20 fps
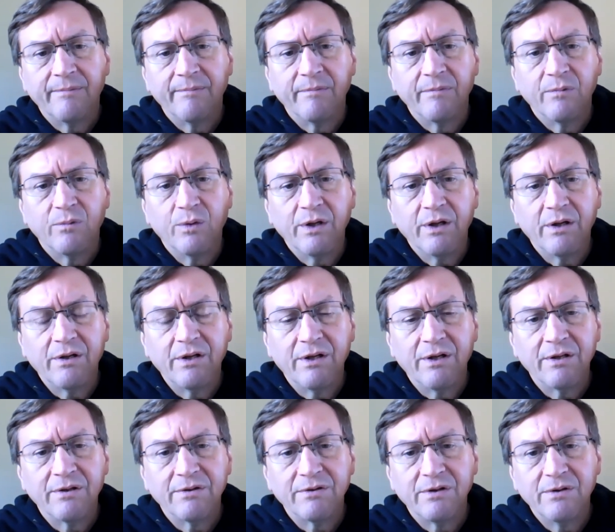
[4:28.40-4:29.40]
we are
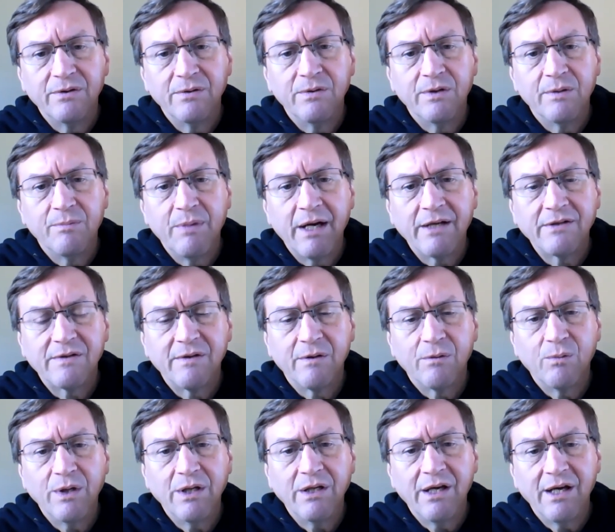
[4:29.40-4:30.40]
here to do the best that
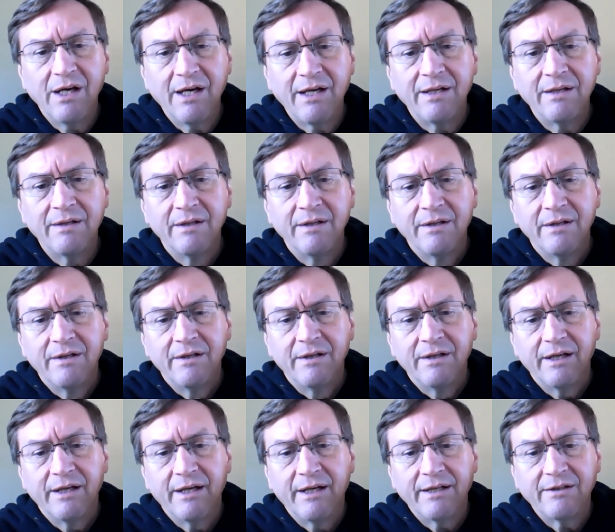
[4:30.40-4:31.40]
we can
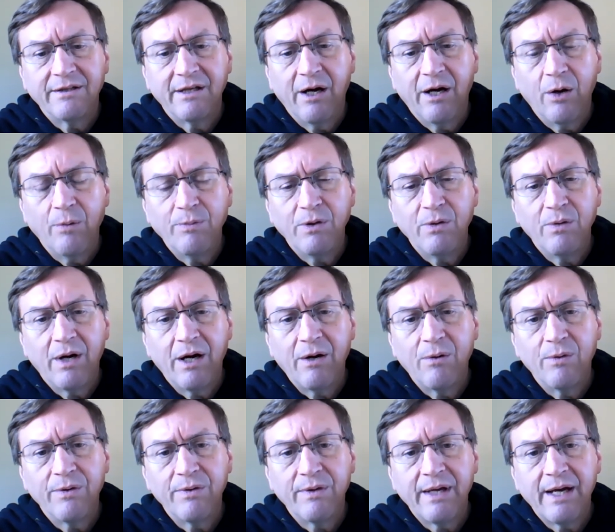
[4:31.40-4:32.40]
to help you out
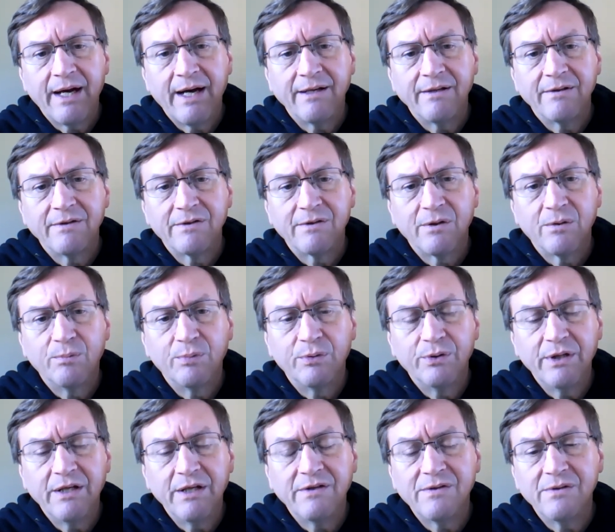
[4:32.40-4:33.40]
with that. So
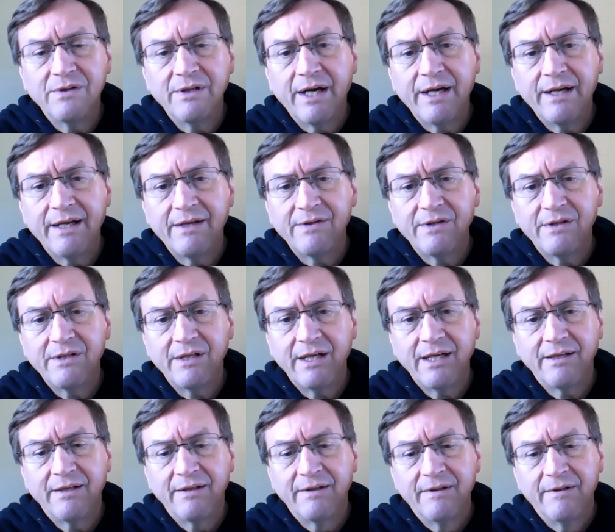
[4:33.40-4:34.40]
please do not
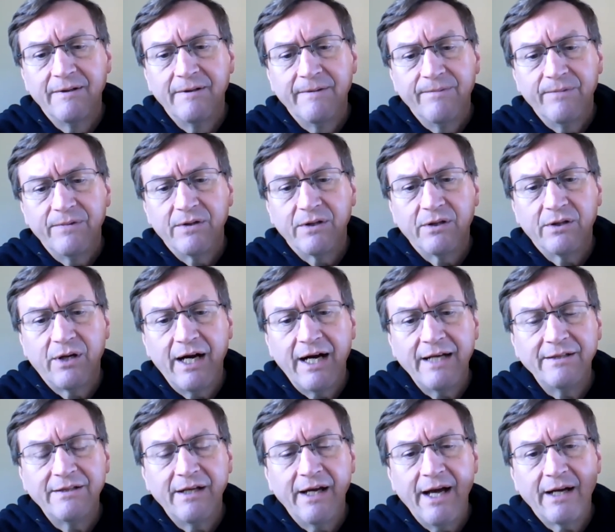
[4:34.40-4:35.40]
hesitate to
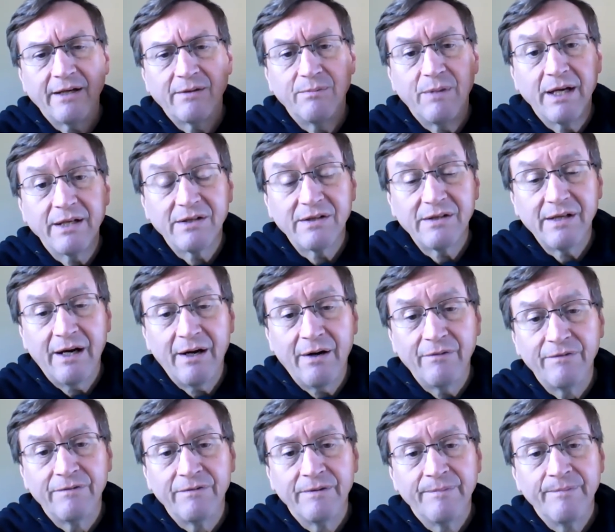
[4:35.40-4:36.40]
contact
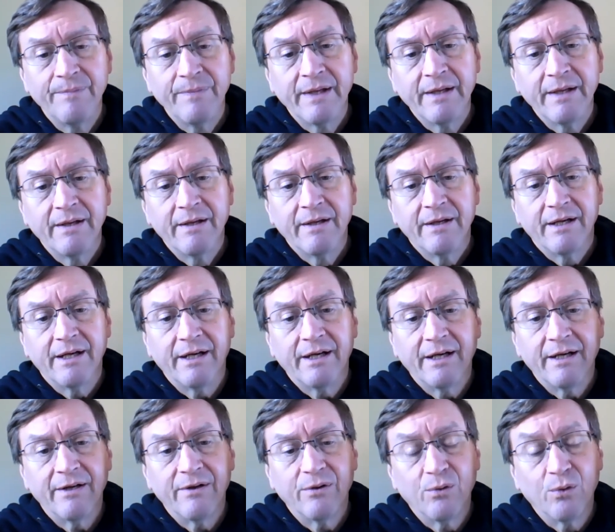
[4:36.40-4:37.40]
myself
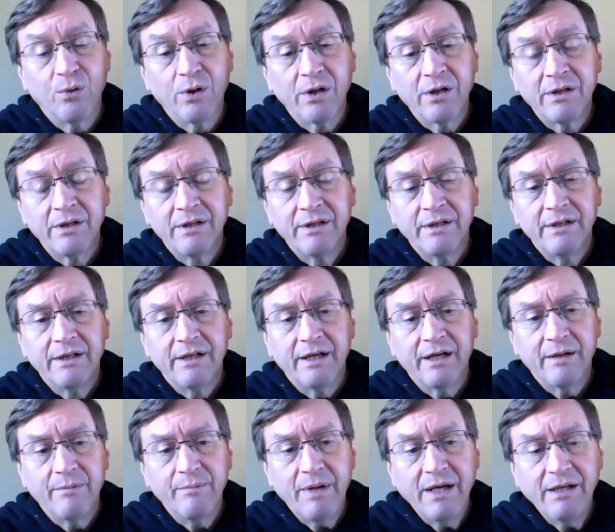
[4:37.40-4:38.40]
or
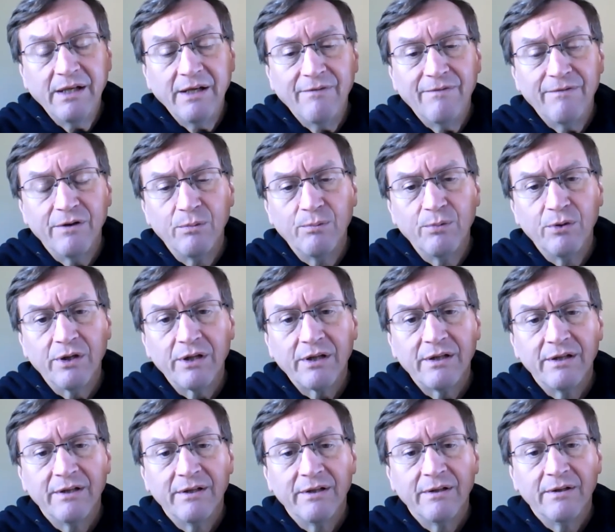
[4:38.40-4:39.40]
Maggie Philbrook,
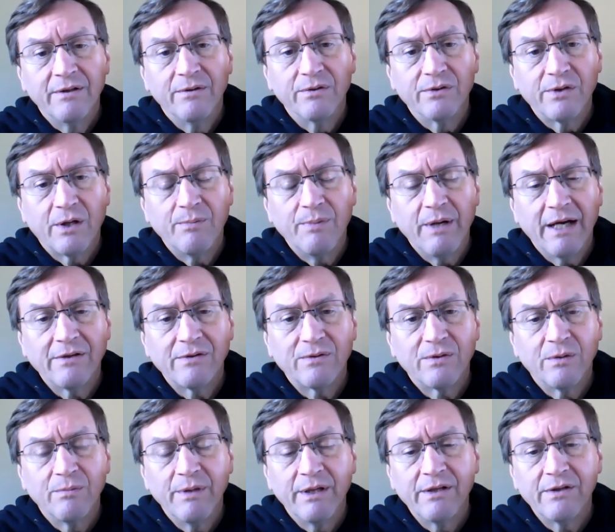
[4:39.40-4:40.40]
who's our
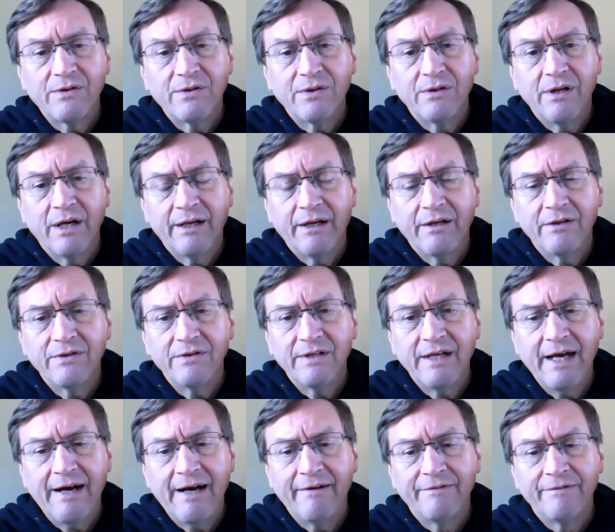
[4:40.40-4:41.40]
pastoral minister on our
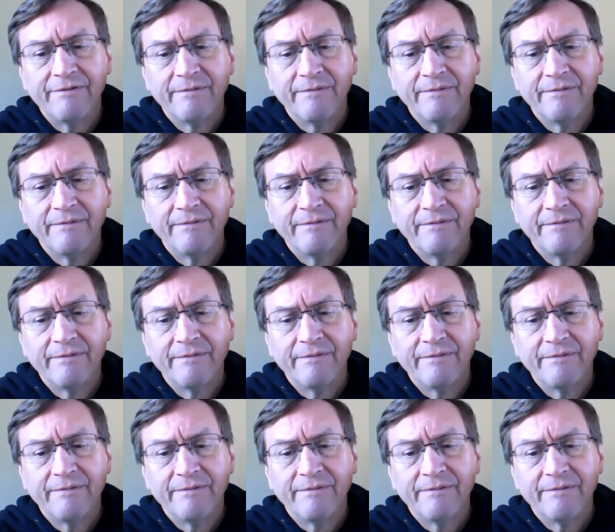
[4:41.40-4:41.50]
staff.